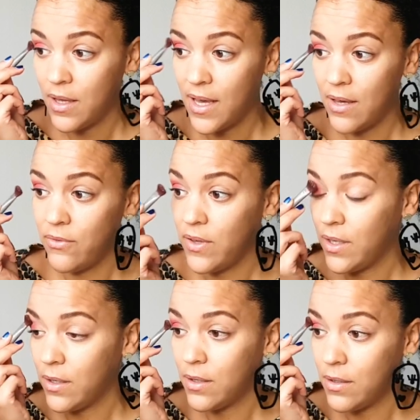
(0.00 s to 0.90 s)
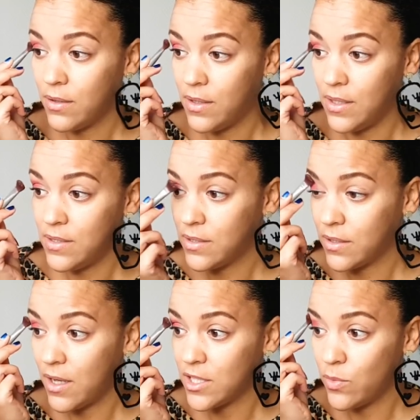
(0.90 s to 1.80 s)
having this
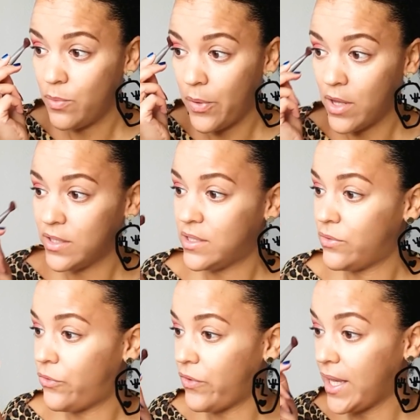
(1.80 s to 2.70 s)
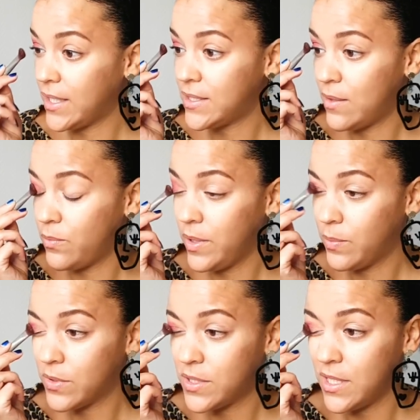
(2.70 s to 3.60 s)
cosmopolitan face and
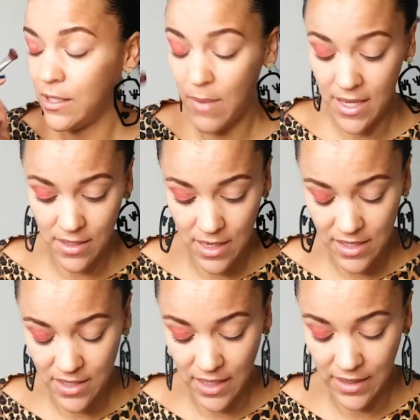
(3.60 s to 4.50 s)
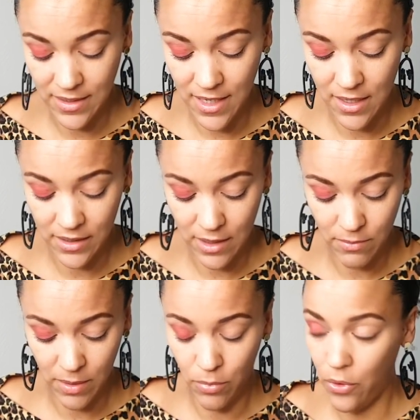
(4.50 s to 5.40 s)
people seeing me as an insider
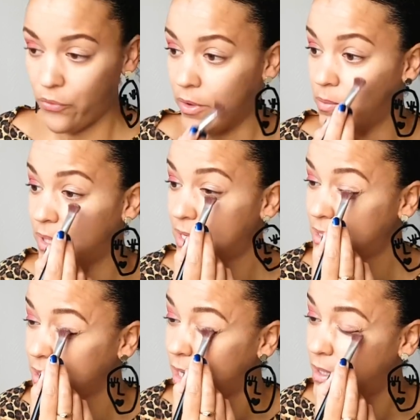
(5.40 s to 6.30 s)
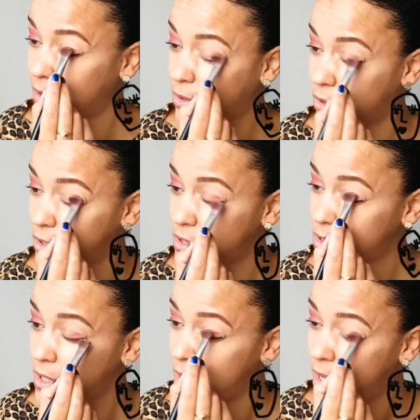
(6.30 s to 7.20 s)
can be both a blessing and a
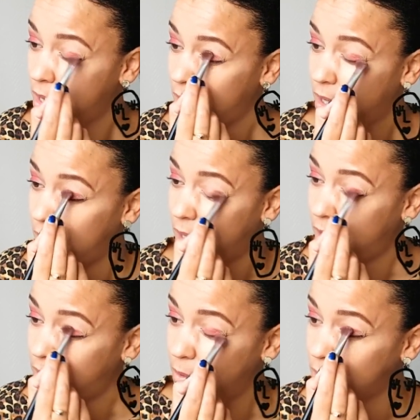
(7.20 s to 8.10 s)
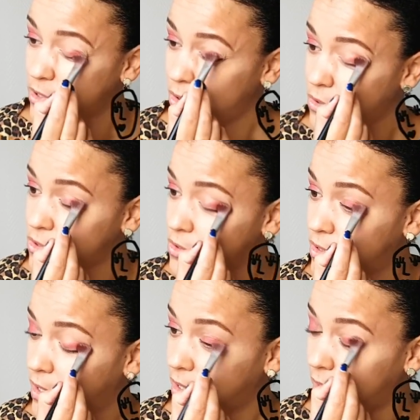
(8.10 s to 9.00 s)
curse. And that was also
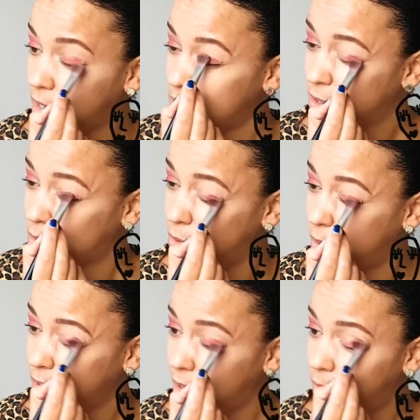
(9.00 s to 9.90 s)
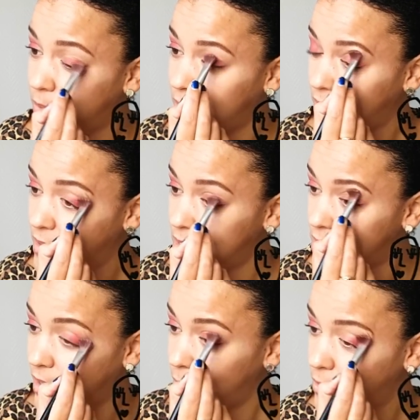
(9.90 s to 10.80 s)
the case growing up in
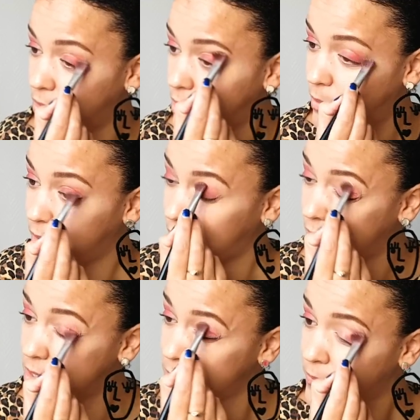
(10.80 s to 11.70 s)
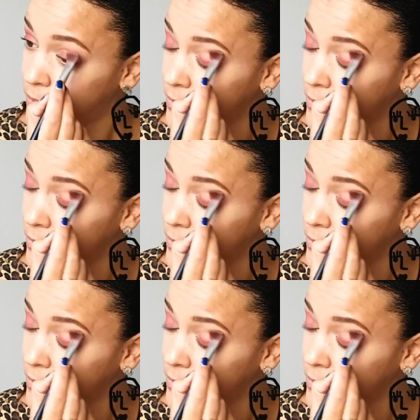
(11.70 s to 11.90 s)
this neighborhood, because